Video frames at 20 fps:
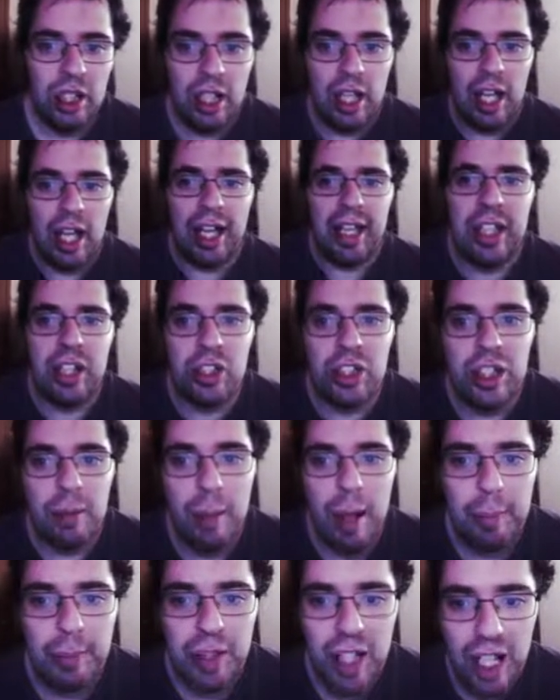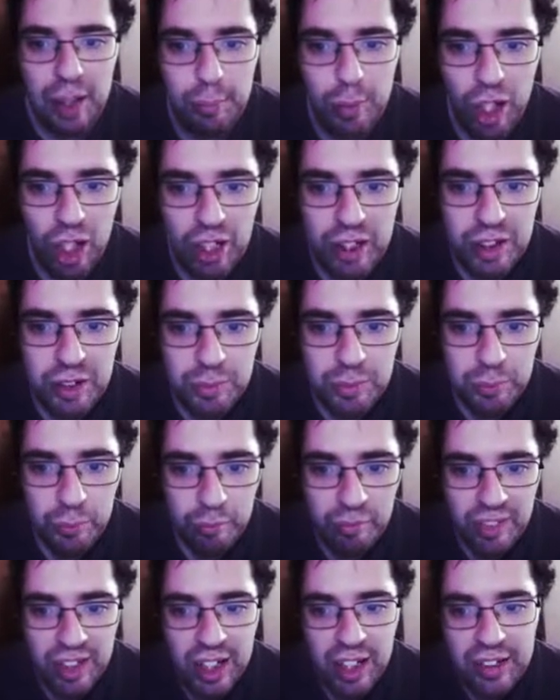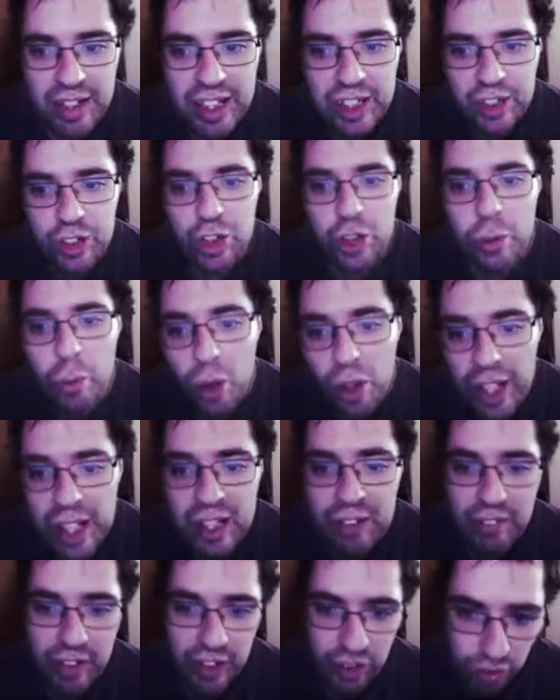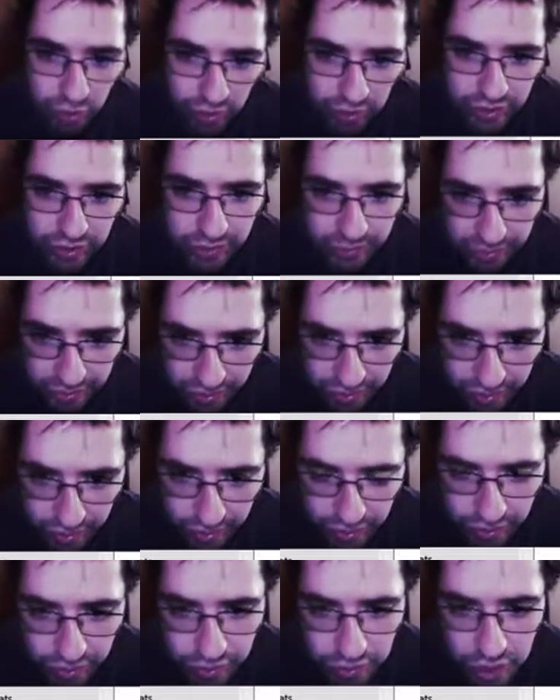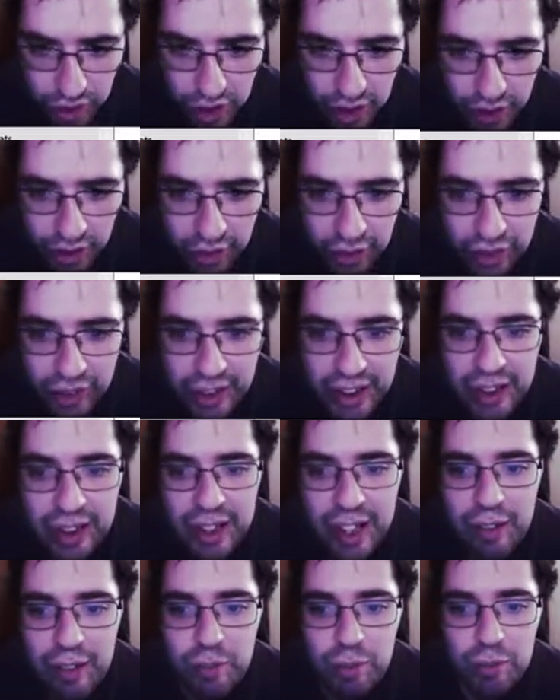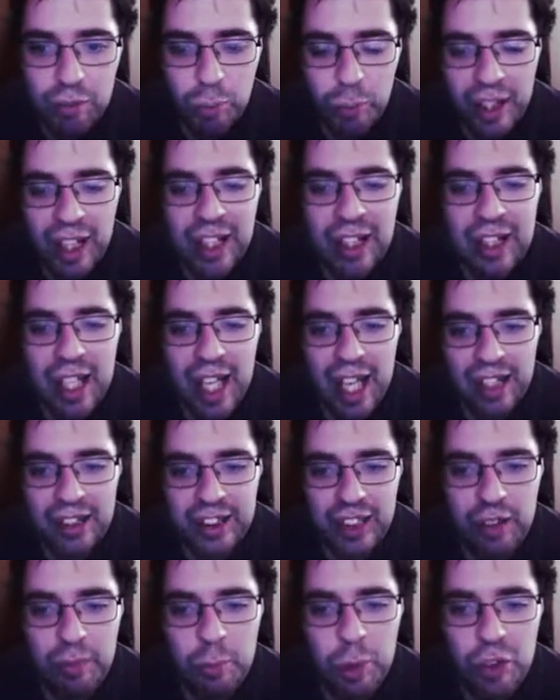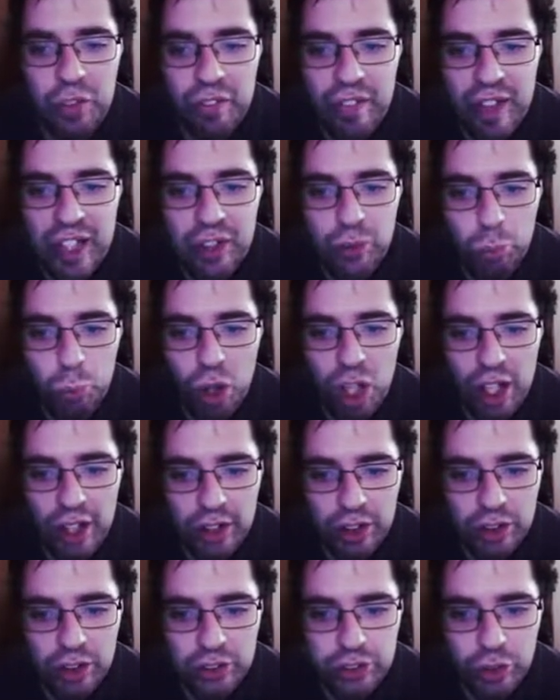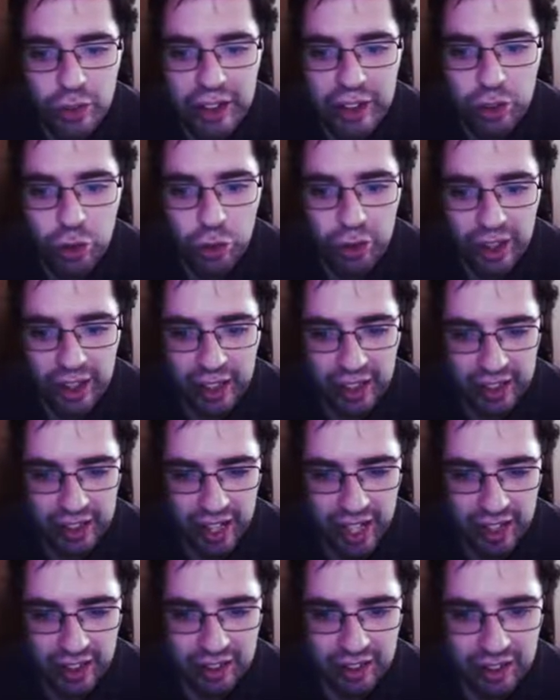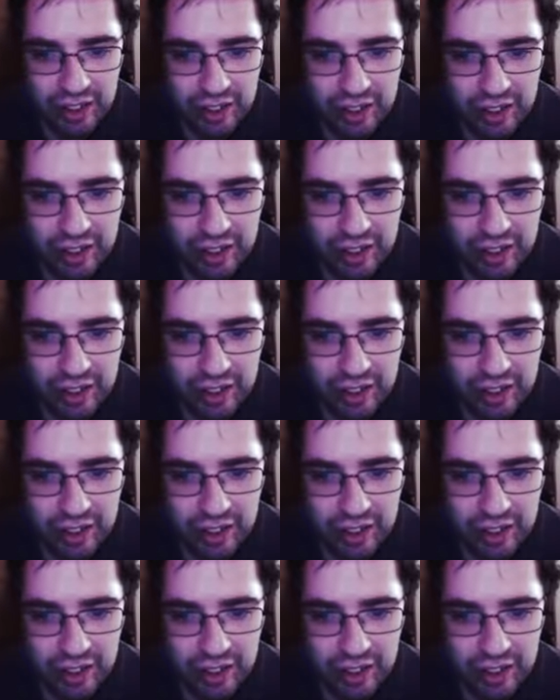And here's a peptide bond. These two are individuals. You see, when it connects, it removes this water so these two can connect.